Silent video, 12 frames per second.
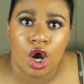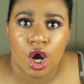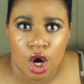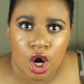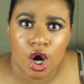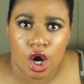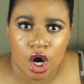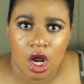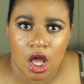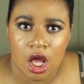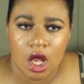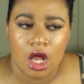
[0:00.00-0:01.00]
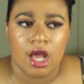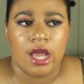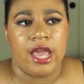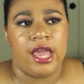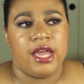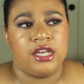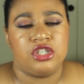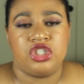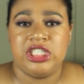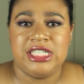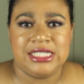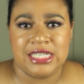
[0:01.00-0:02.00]
her. And
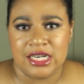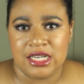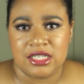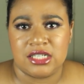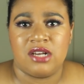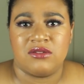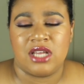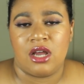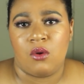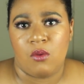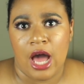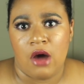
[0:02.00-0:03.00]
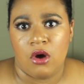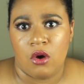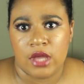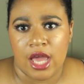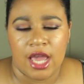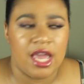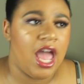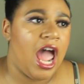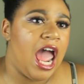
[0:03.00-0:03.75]
she didn't, and I was like, wow, okay.